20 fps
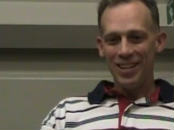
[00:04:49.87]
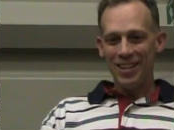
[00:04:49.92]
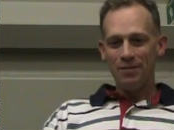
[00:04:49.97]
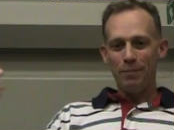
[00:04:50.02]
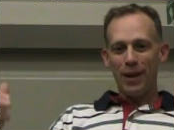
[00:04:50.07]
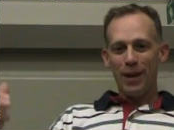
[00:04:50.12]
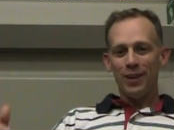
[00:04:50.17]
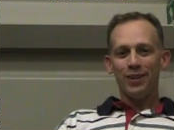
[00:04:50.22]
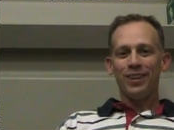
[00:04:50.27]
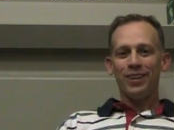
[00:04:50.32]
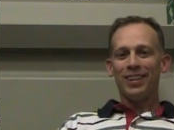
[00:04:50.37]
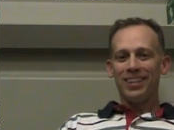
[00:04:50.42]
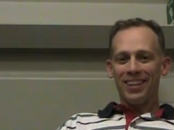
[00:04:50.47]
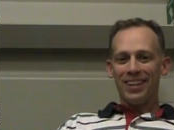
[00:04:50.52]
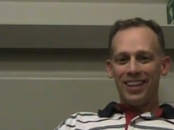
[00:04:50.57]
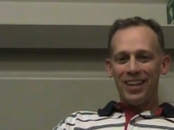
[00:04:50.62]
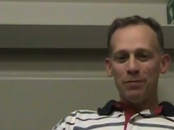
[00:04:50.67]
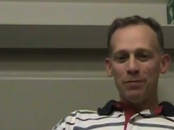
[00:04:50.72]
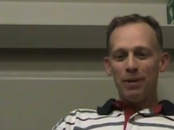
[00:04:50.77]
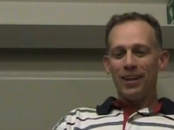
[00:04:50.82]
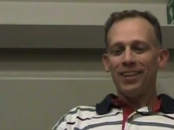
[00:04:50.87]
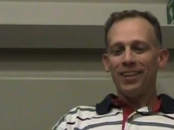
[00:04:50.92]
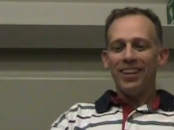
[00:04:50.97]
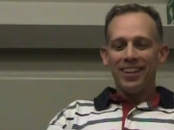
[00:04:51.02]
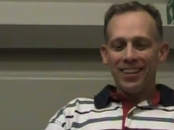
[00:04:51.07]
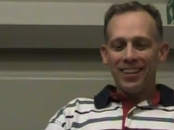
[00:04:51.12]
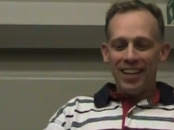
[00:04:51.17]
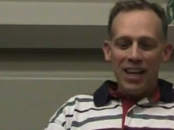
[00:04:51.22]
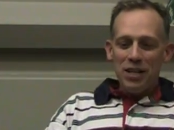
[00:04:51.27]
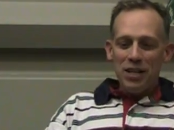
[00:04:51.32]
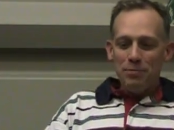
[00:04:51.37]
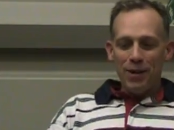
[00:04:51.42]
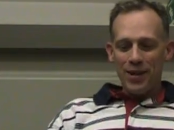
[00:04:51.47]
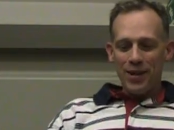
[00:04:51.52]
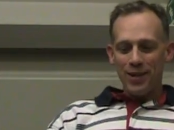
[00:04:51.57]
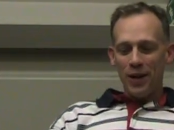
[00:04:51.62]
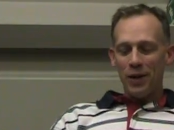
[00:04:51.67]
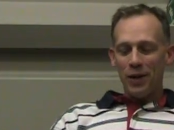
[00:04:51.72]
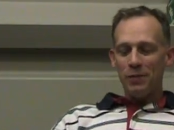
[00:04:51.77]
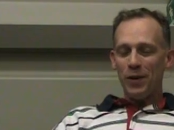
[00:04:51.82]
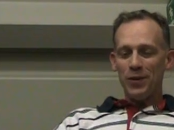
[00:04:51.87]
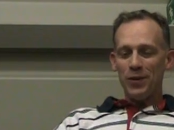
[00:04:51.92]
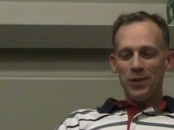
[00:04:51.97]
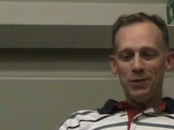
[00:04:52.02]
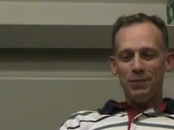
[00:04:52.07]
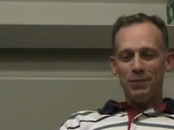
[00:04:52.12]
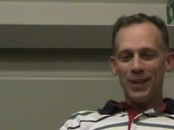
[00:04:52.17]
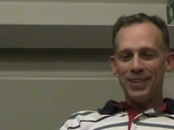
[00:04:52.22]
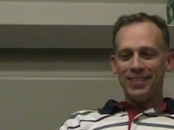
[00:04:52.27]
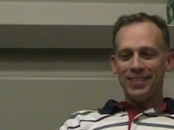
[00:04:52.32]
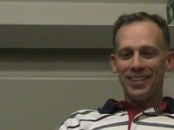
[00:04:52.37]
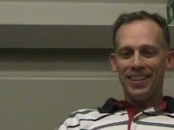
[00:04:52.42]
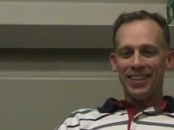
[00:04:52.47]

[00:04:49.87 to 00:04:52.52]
better than anybody almost. But